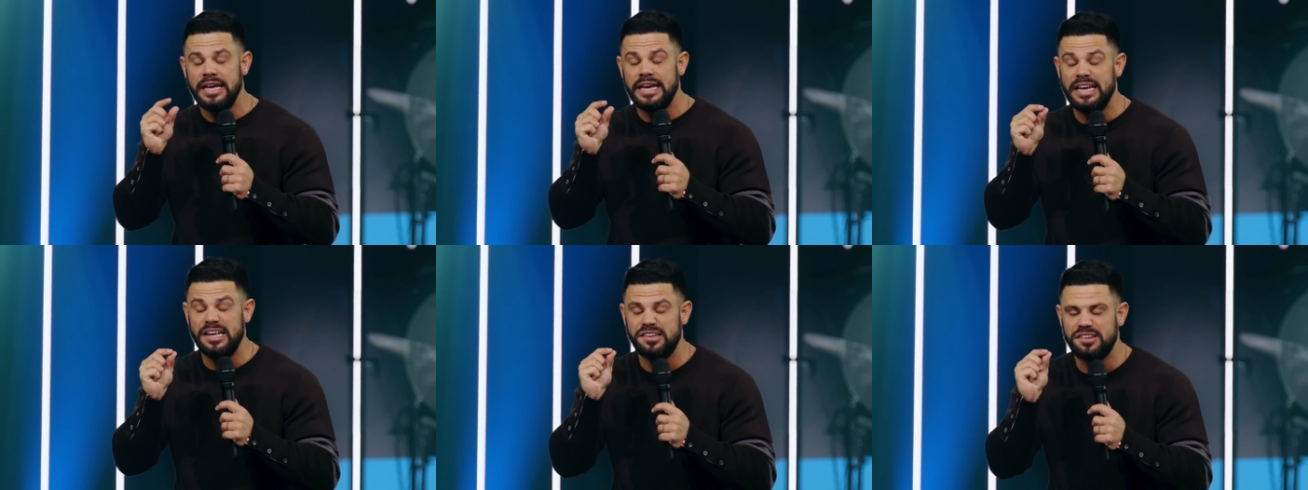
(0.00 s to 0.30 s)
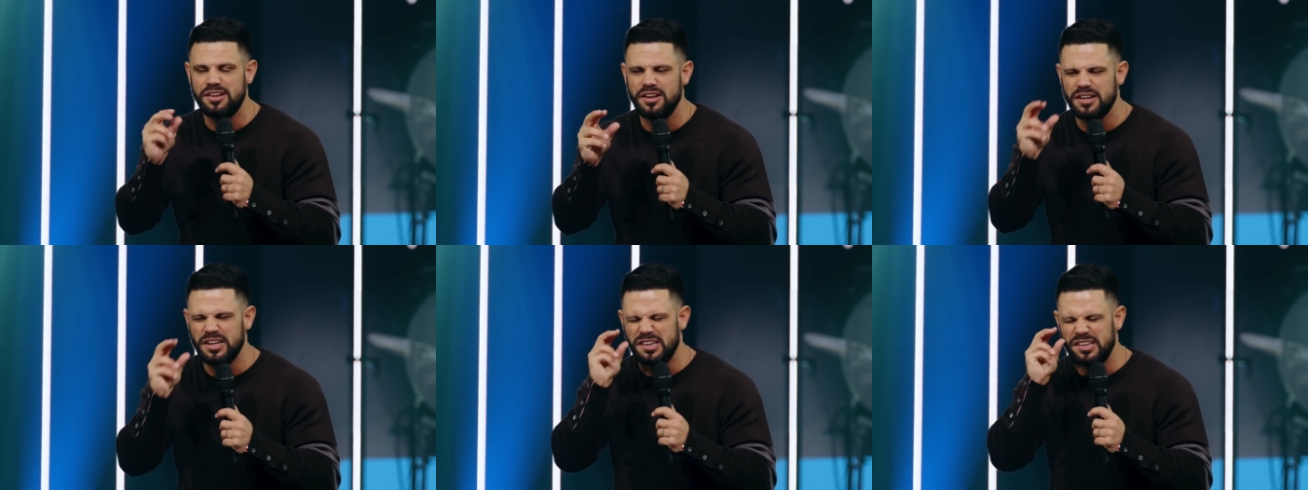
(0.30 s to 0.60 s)

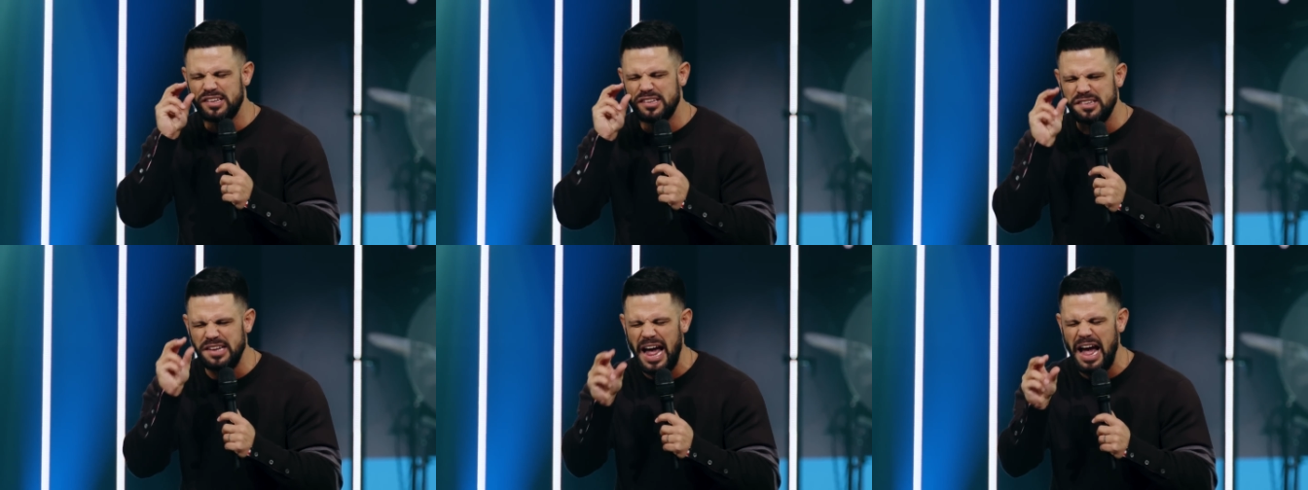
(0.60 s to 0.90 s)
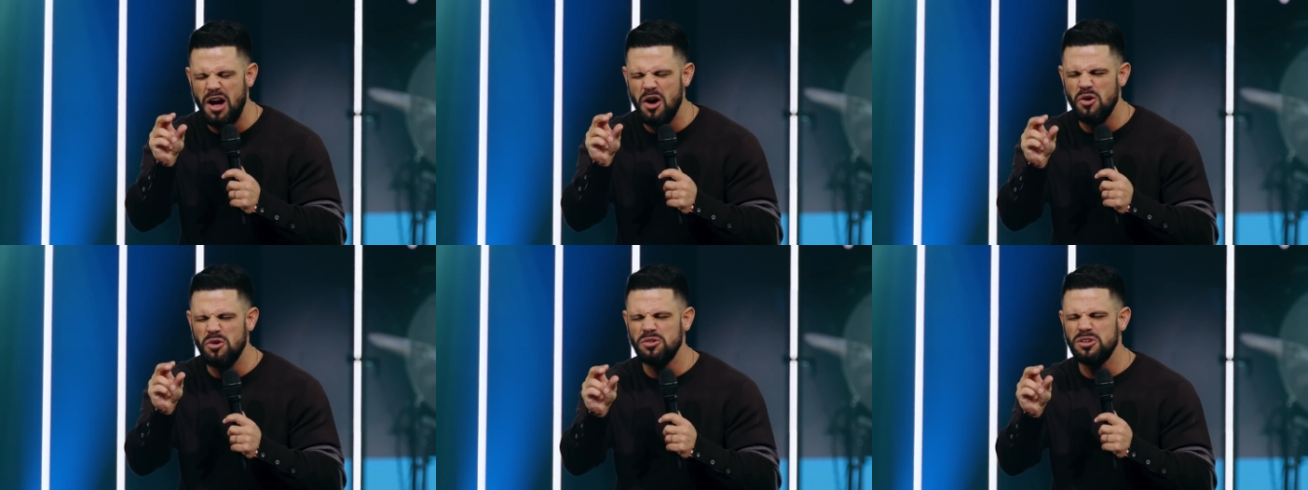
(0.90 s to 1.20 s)
It's going to
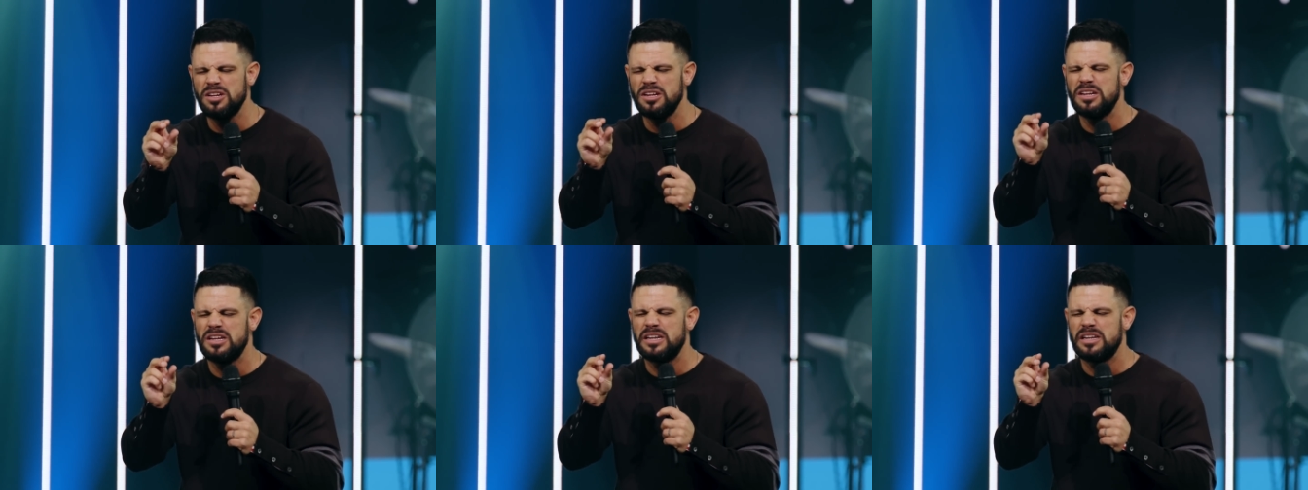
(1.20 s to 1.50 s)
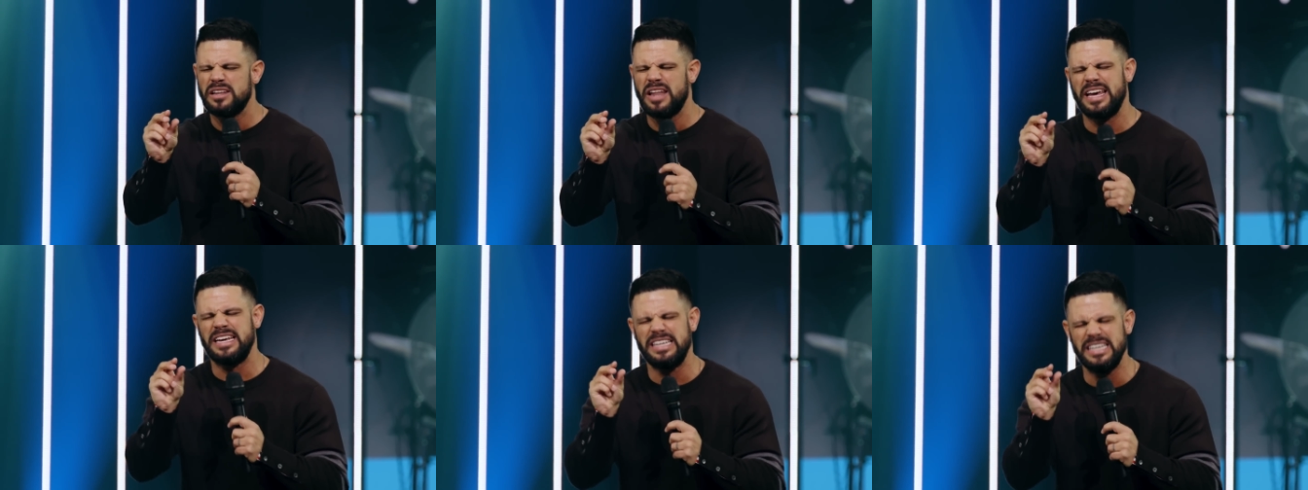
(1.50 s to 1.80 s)
sound
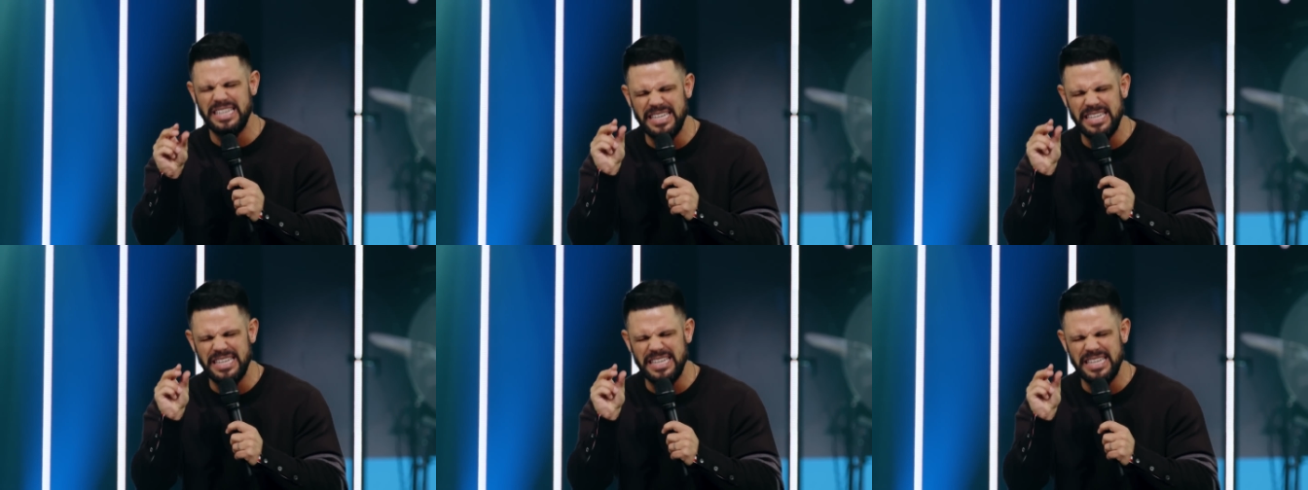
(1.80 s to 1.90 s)
like